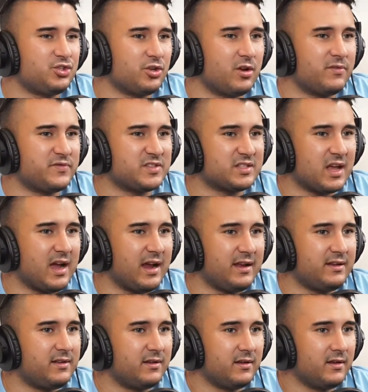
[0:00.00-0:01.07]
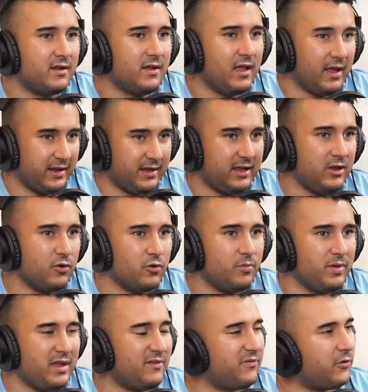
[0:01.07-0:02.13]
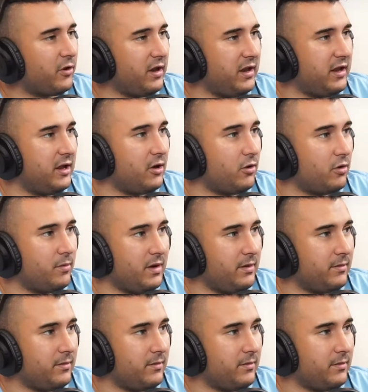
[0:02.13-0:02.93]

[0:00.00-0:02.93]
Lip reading: should have signed a QB for a year? Or